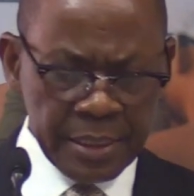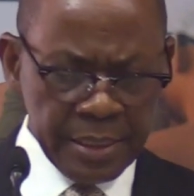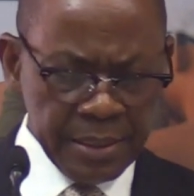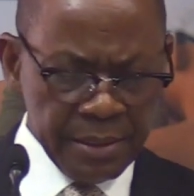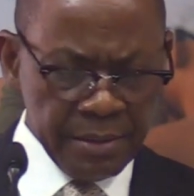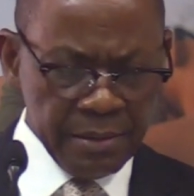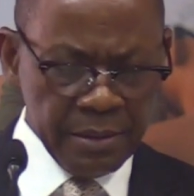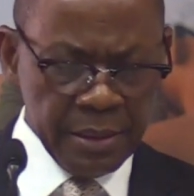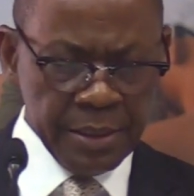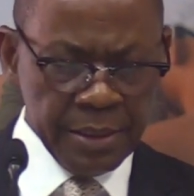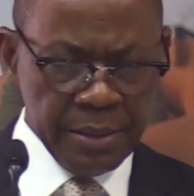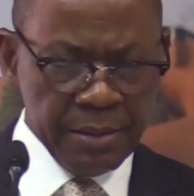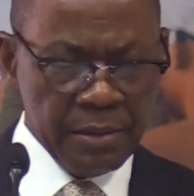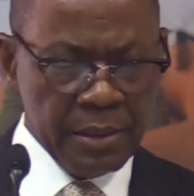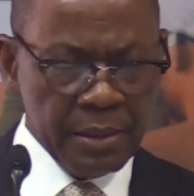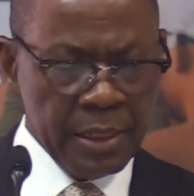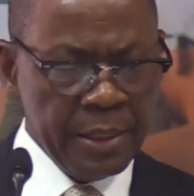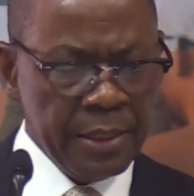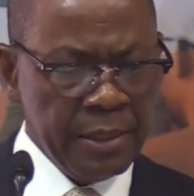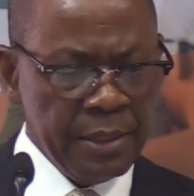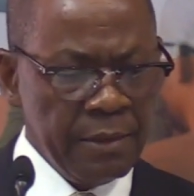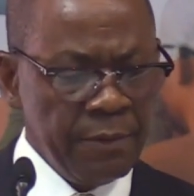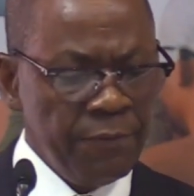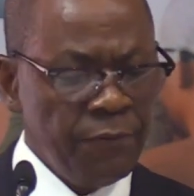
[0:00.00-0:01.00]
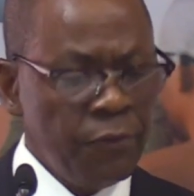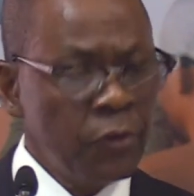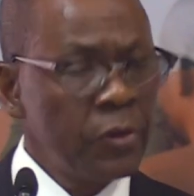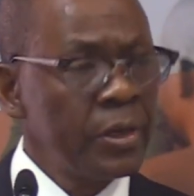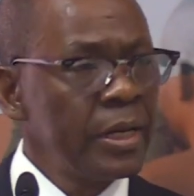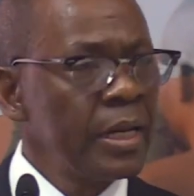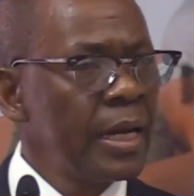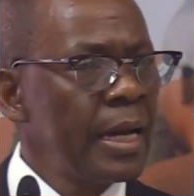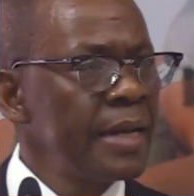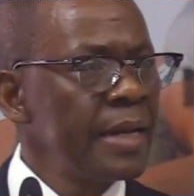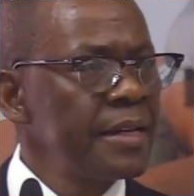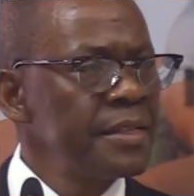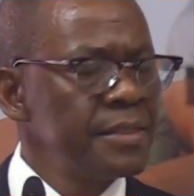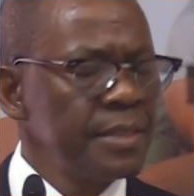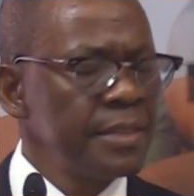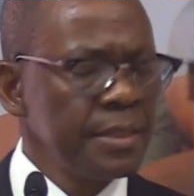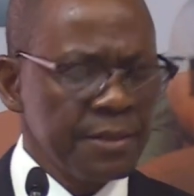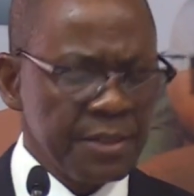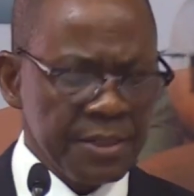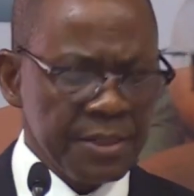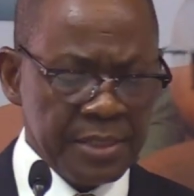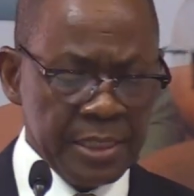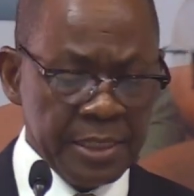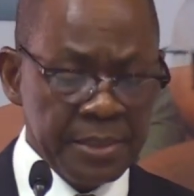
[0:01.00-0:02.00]
in foreign
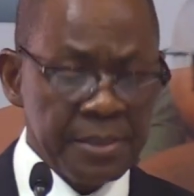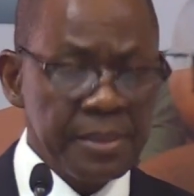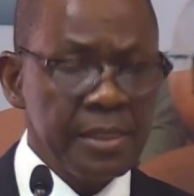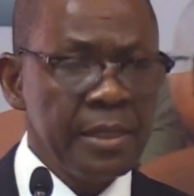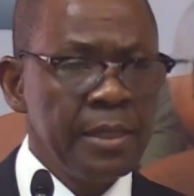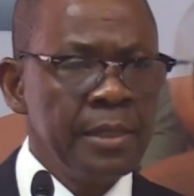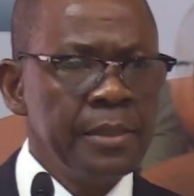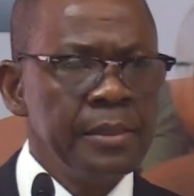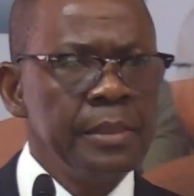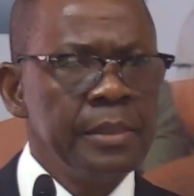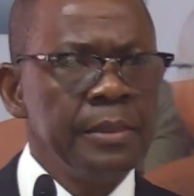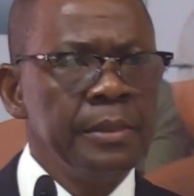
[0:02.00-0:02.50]
currency receipts, and